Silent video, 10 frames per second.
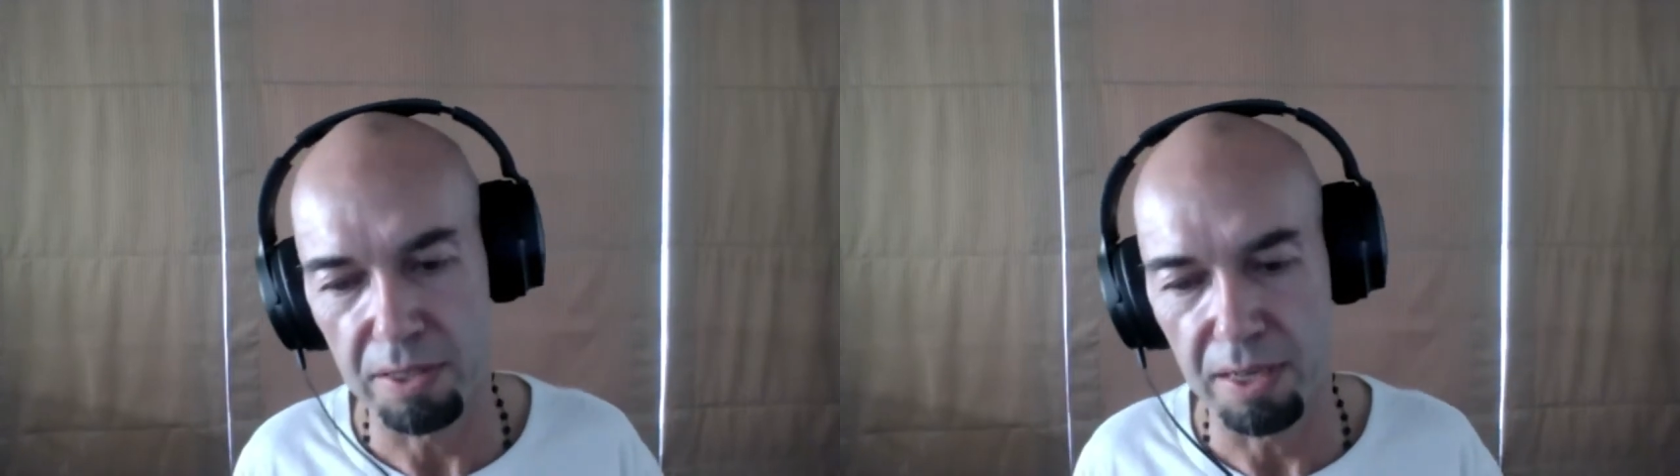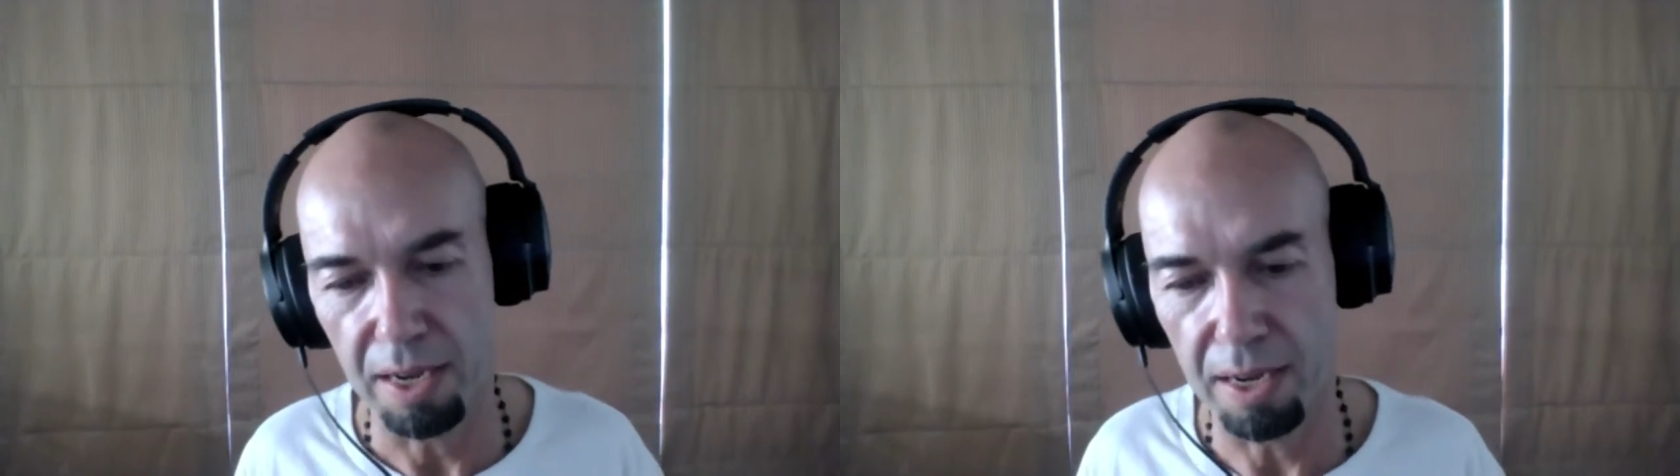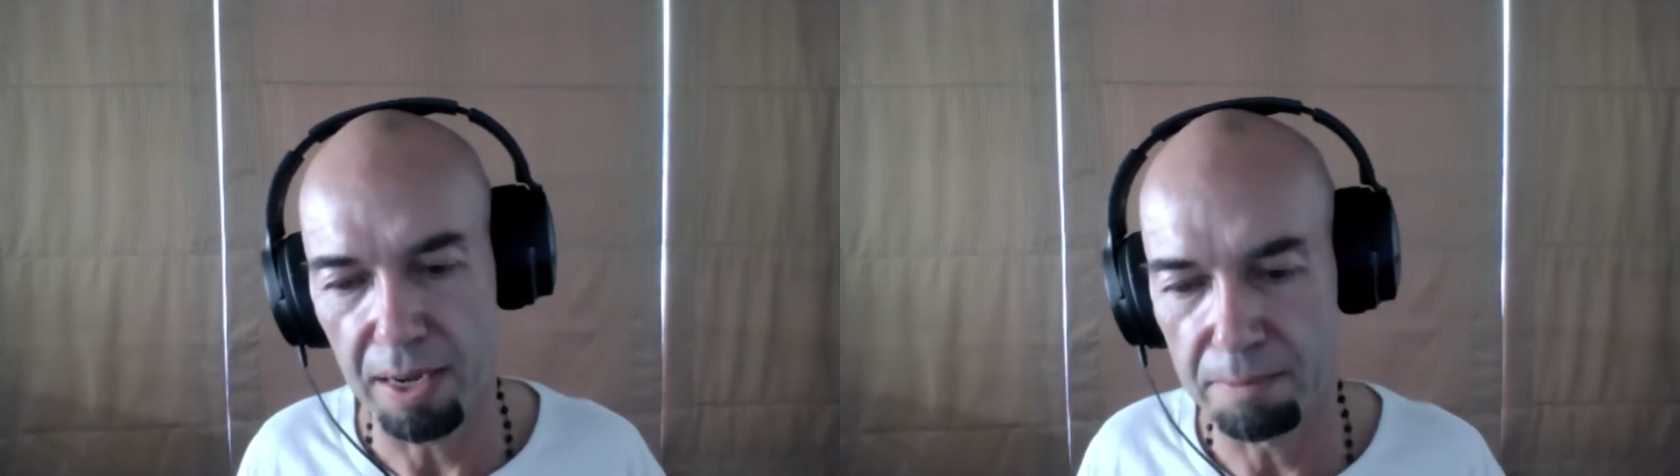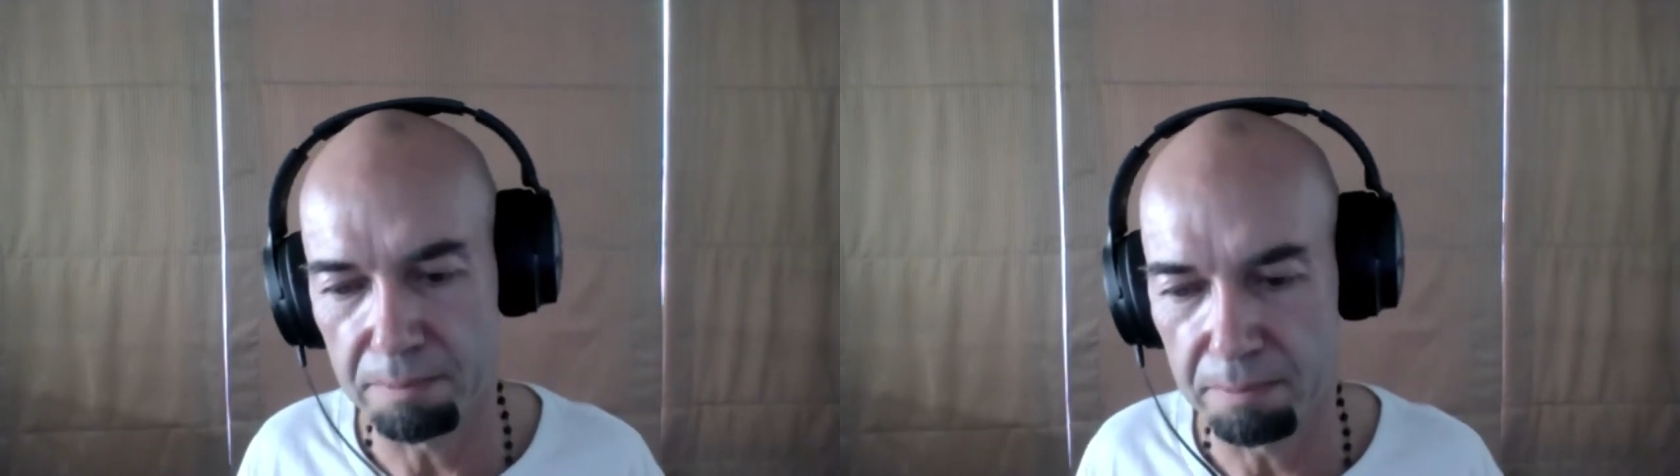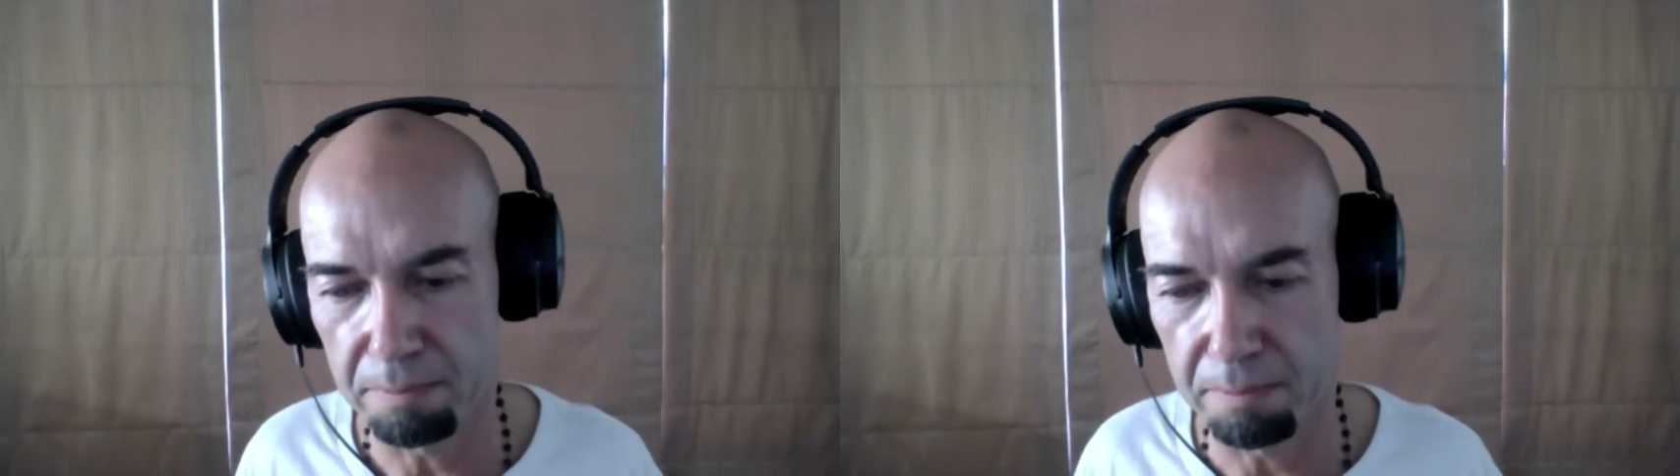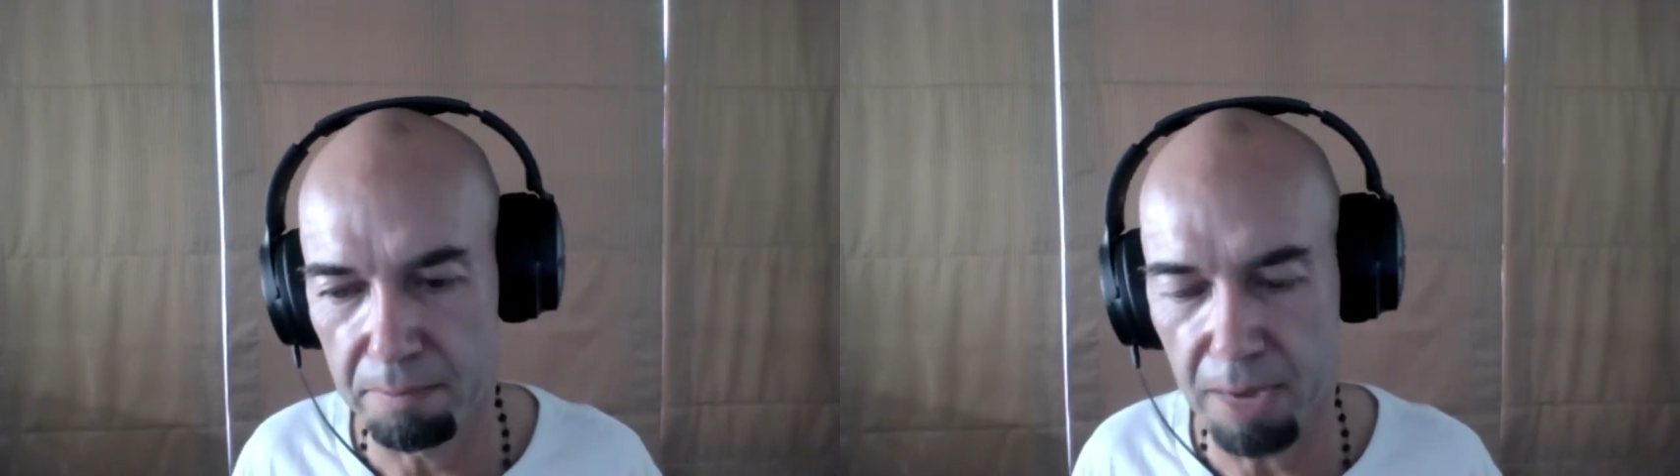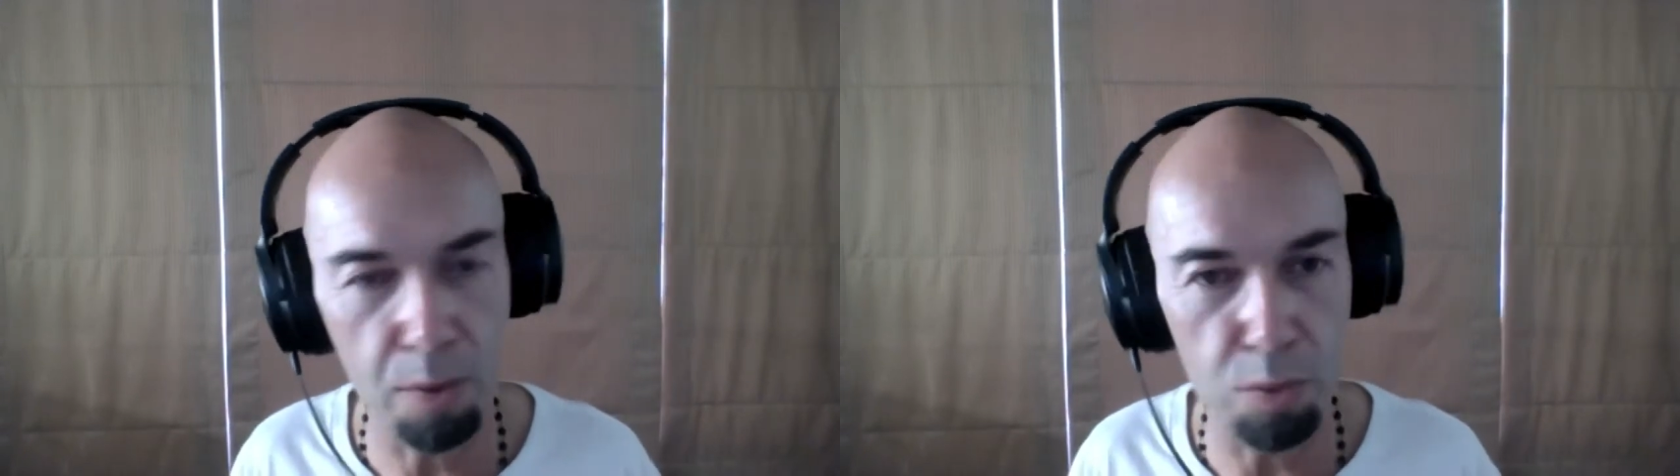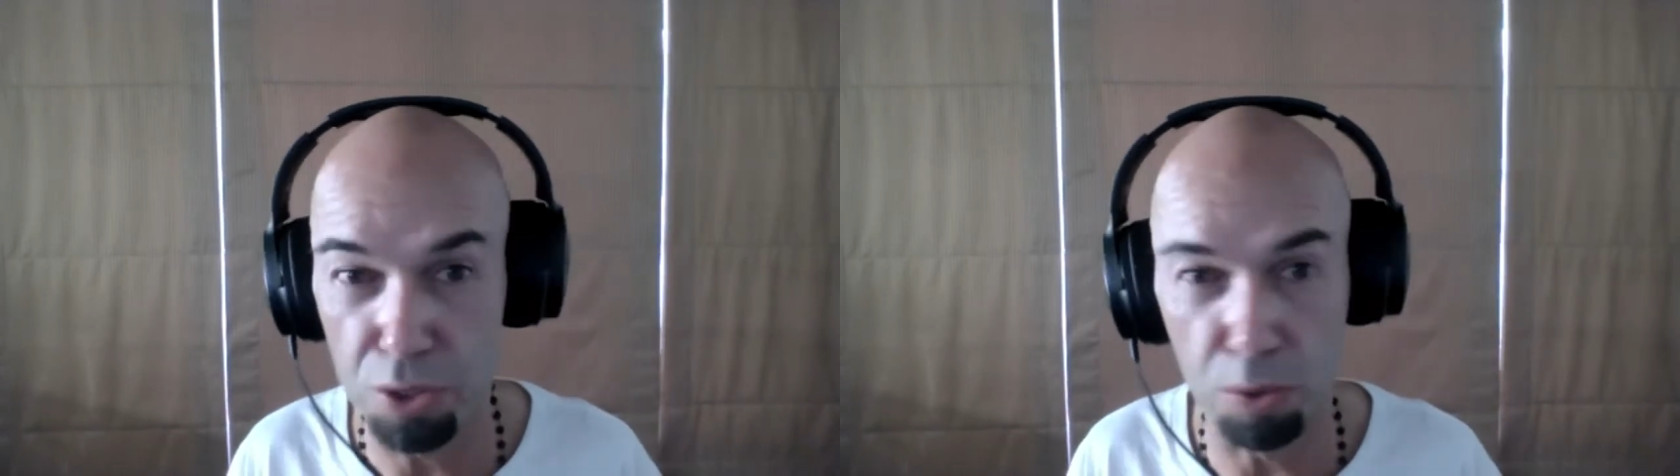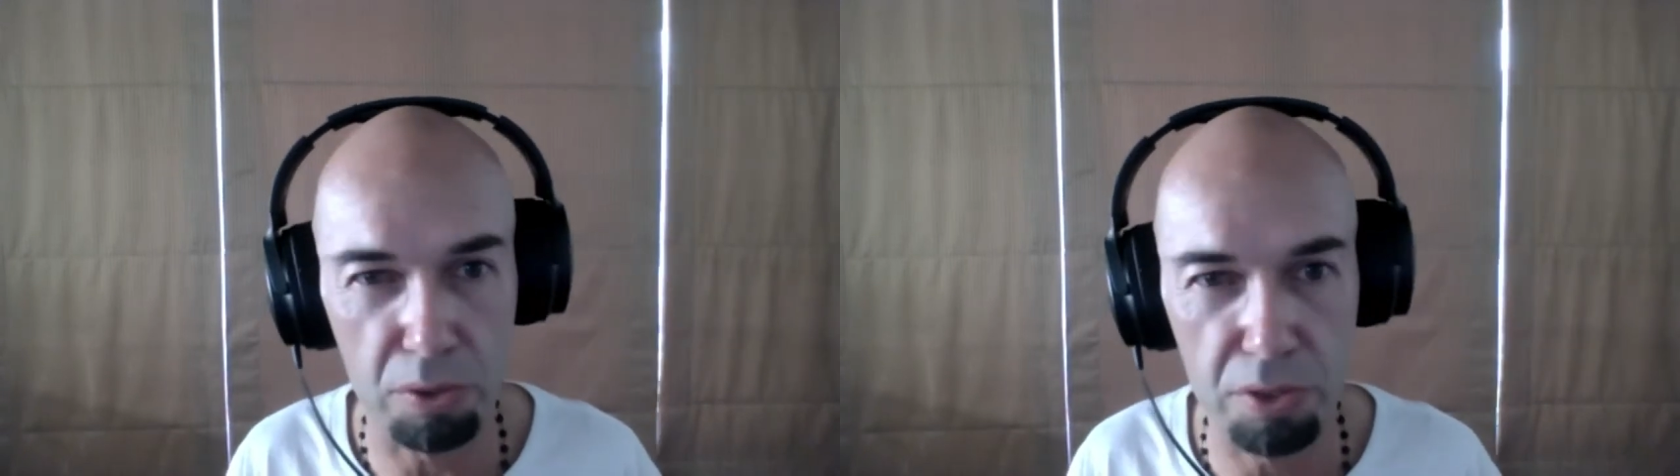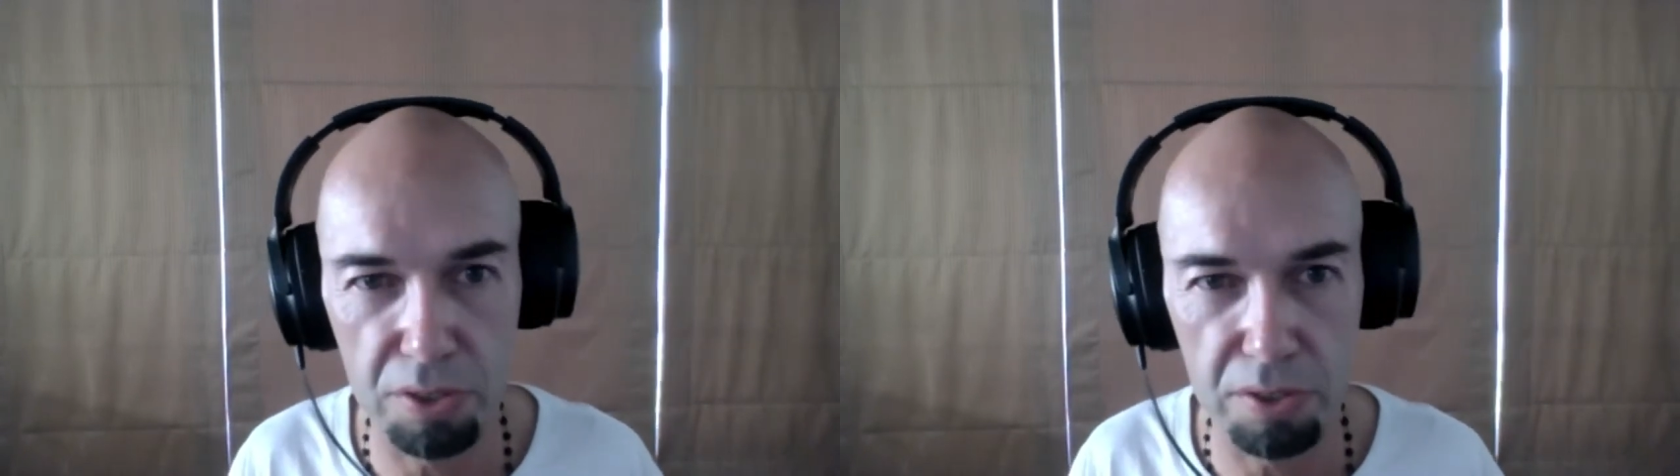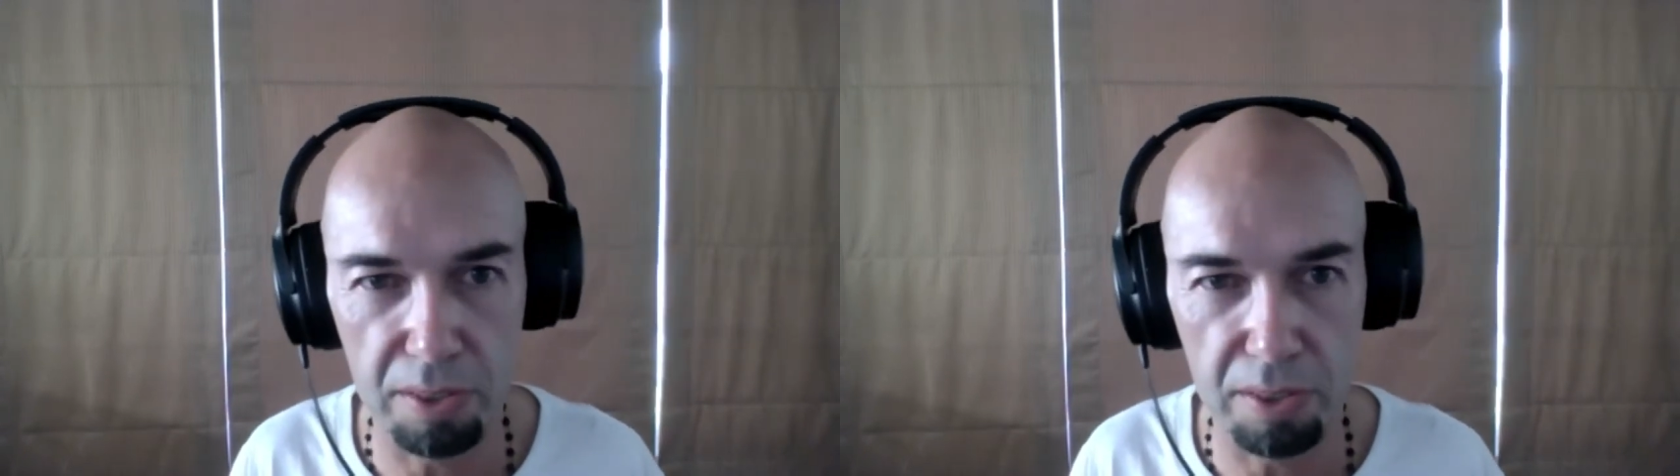I was hooked.